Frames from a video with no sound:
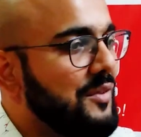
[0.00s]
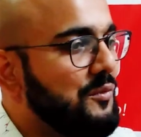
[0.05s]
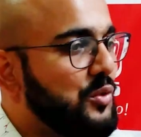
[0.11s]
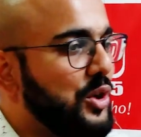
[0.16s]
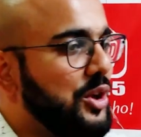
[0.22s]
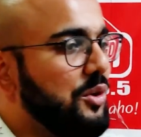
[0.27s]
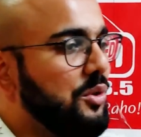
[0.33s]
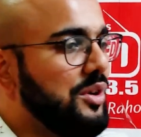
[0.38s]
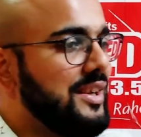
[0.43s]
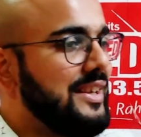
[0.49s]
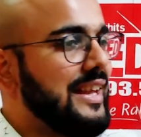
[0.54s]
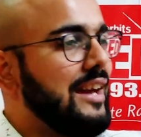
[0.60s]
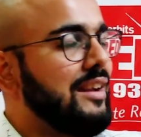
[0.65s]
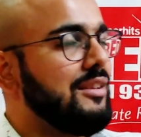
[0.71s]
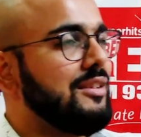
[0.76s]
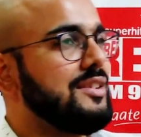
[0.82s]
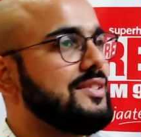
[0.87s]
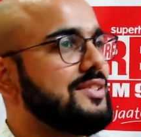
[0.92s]
Will you
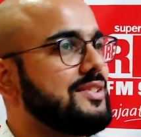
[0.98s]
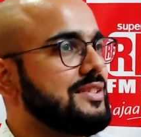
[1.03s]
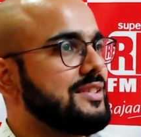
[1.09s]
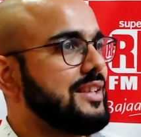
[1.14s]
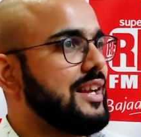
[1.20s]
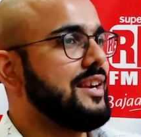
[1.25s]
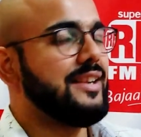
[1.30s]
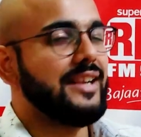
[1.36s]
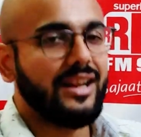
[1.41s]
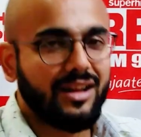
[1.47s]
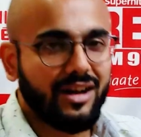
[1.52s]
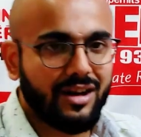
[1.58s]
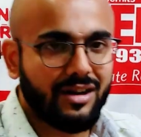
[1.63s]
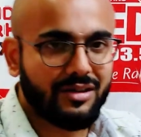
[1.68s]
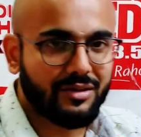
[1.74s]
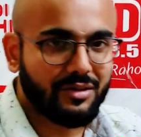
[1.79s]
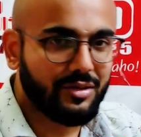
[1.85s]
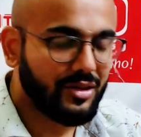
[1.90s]
tell us and tell
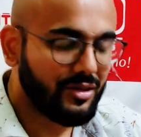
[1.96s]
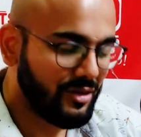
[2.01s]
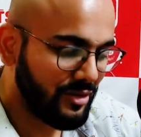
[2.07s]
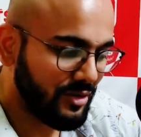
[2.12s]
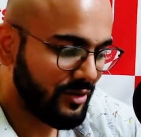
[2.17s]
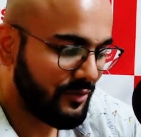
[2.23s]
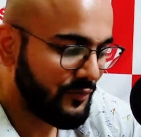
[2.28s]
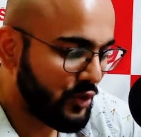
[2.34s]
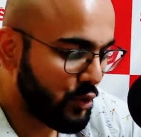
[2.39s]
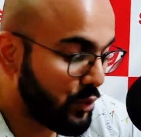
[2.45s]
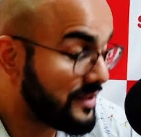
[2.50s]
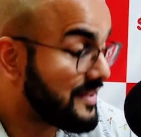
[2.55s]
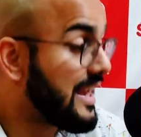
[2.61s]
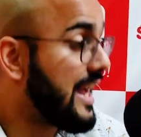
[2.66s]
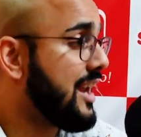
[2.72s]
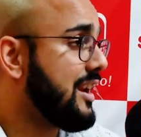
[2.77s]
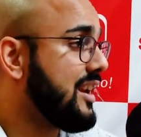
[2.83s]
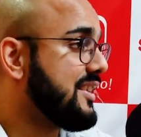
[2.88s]
our
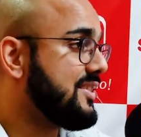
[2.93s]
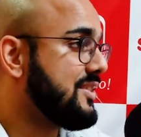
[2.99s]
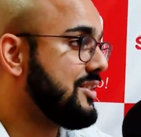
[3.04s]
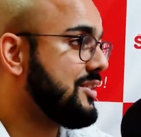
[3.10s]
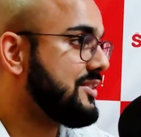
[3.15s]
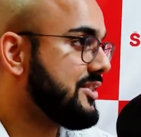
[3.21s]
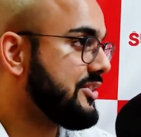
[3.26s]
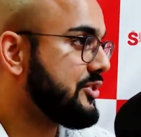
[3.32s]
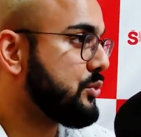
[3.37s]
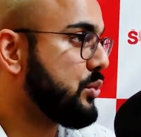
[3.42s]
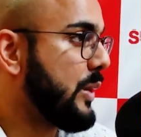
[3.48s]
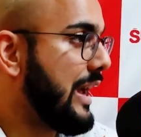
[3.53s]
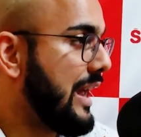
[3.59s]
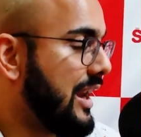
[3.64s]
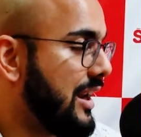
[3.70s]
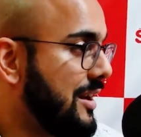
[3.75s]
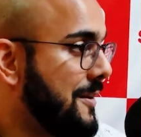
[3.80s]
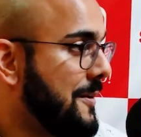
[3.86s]
viewers and listeners as
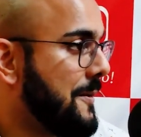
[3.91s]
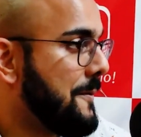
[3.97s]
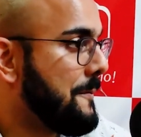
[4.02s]
well